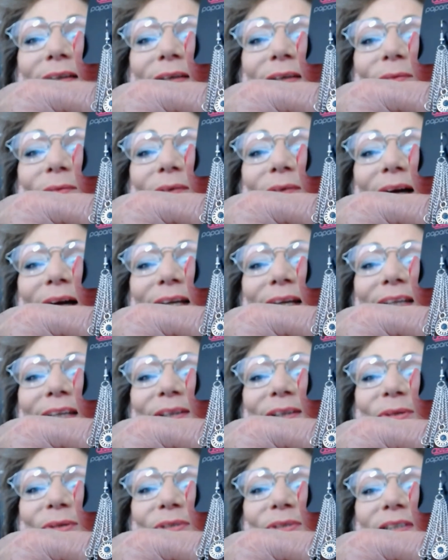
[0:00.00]
right in
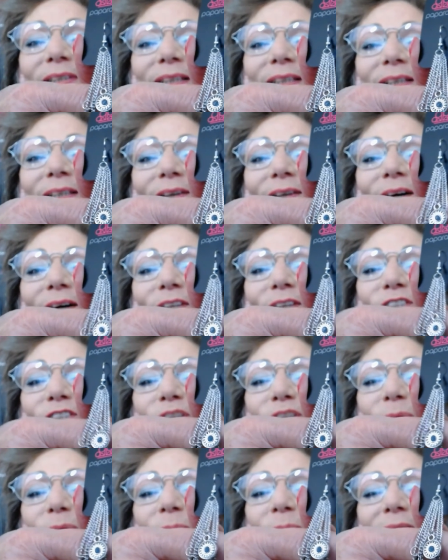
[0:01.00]
those little
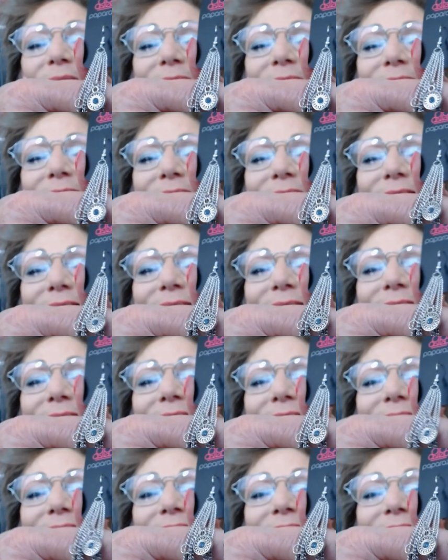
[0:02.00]
concho buttons.
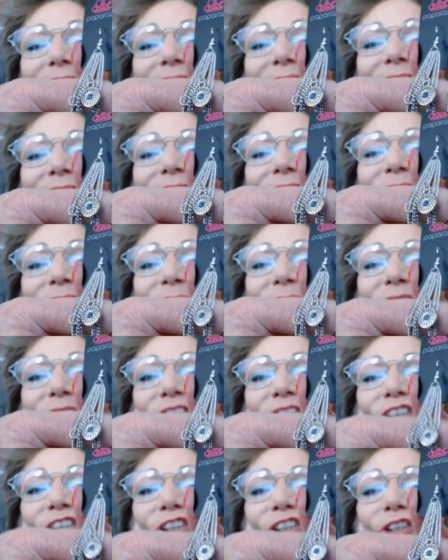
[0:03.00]
Aren't those
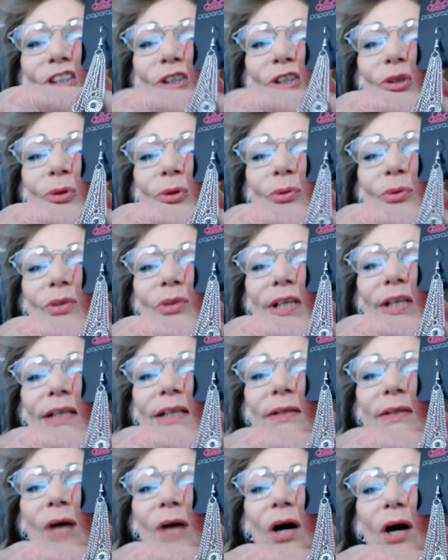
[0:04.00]
cute?
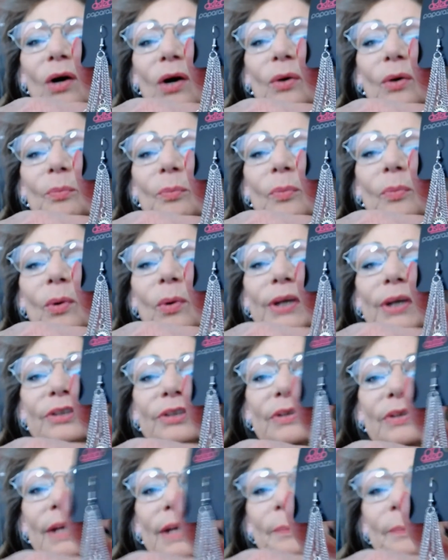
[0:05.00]
And oh boy,
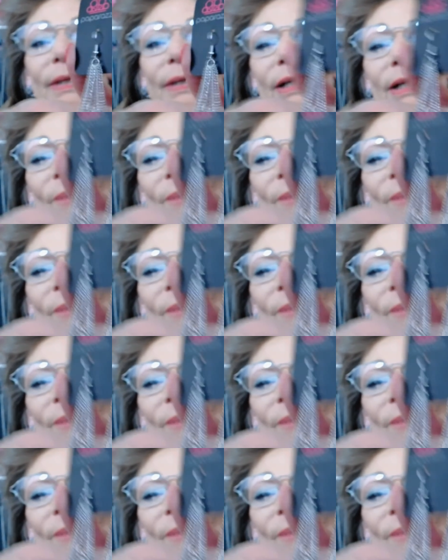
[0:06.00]
do they pick